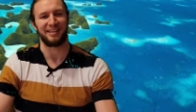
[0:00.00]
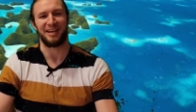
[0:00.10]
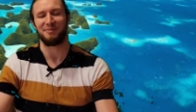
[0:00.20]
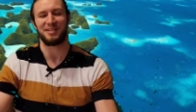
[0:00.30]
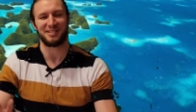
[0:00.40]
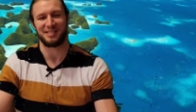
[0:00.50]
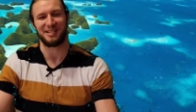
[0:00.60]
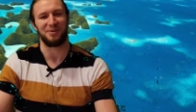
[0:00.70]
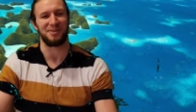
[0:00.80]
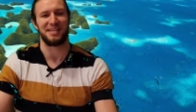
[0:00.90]
Let me just
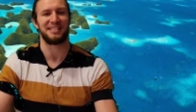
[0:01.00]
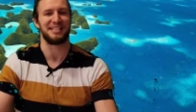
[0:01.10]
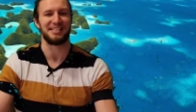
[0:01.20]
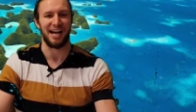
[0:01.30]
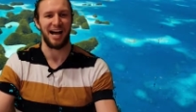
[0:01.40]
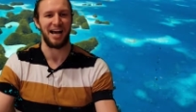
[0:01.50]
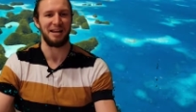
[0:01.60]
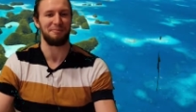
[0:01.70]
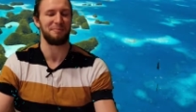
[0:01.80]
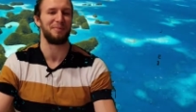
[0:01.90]
deal with this in
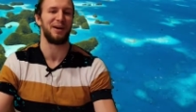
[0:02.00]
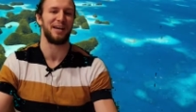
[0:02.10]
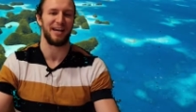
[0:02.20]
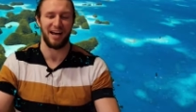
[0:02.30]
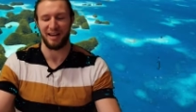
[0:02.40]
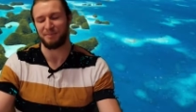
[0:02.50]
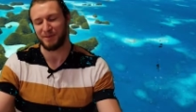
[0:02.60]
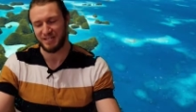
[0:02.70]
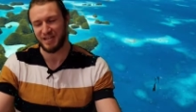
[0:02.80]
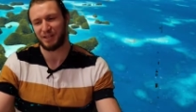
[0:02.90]
time, but I
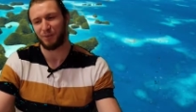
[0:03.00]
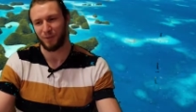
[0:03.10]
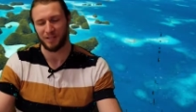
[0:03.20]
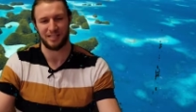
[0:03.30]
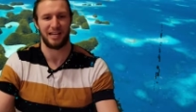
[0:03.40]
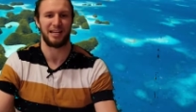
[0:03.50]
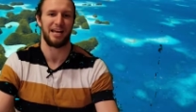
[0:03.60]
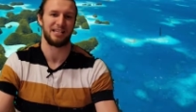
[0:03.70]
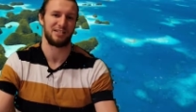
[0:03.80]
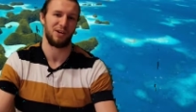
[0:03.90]
appreciate the words, I
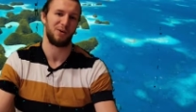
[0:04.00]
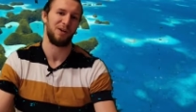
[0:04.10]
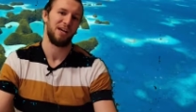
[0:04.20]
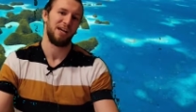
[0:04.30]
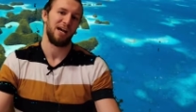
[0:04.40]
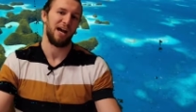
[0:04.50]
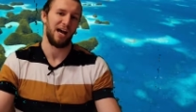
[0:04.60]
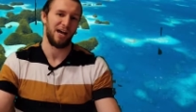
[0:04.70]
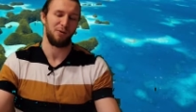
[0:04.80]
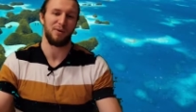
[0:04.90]
guess. So
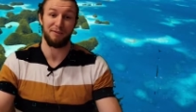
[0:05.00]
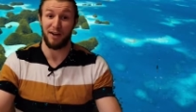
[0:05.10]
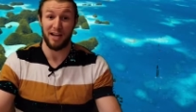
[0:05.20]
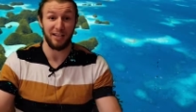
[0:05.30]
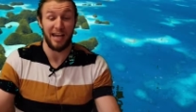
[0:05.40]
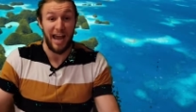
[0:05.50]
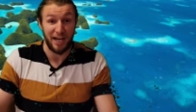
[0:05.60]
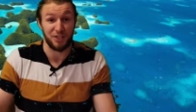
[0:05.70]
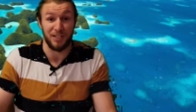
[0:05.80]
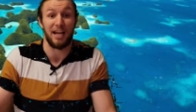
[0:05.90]
we finally
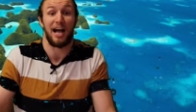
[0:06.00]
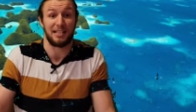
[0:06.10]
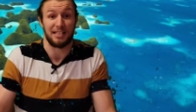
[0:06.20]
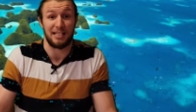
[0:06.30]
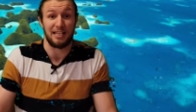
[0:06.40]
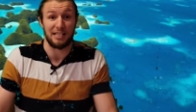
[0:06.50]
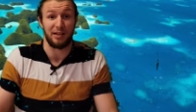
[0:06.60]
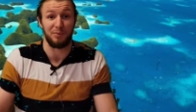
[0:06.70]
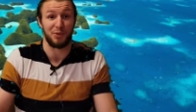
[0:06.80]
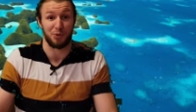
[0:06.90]
actually got to see
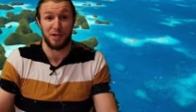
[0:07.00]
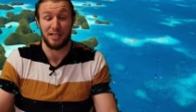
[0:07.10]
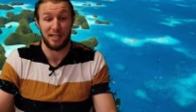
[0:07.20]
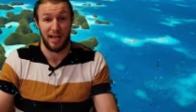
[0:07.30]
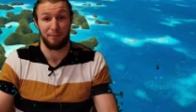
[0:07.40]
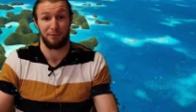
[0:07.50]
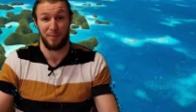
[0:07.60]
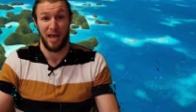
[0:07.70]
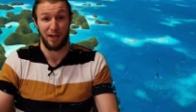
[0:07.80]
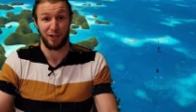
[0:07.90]
some screen time from
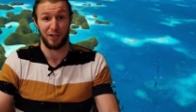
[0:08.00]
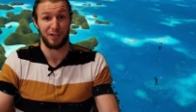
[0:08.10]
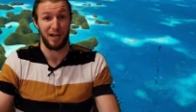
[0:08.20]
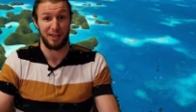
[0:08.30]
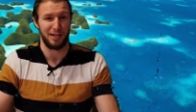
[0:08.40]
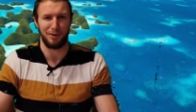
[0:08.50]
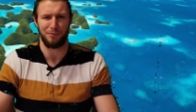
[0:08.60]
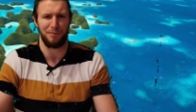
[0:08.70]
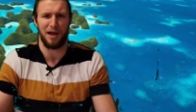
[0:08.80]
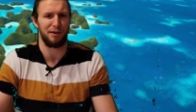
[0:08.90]
Heather. I think it
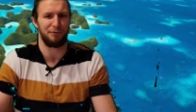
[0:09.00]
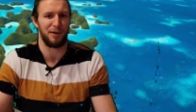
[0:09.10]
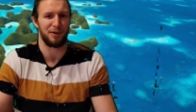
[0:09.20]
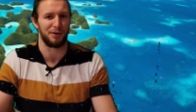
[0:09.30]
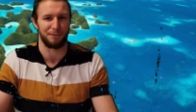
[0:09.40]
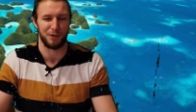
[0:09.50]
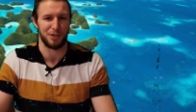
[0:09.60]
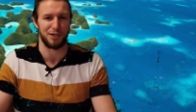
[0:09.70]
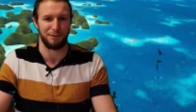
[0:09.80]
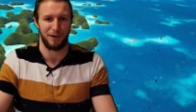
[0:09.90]
might have been her
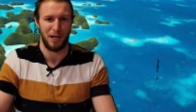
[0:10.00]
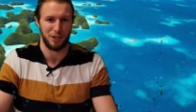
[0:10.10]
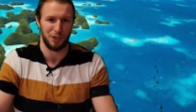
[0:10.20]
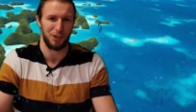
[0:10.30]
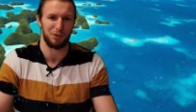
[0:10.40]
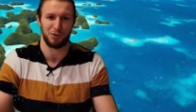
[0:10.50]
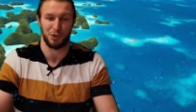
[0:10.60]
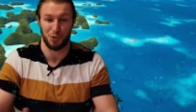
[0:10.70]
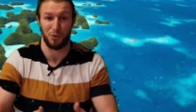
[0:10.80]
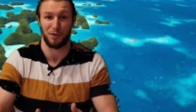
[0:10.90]
first confessional
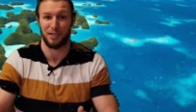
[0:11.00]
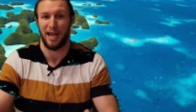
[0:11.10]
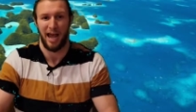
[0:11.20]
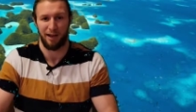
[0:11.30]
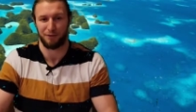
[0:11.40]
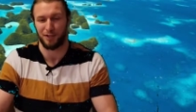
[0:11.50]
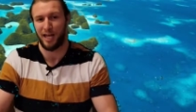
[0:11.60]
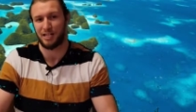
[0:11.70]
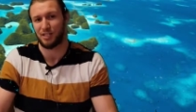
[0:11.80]
shortly after that.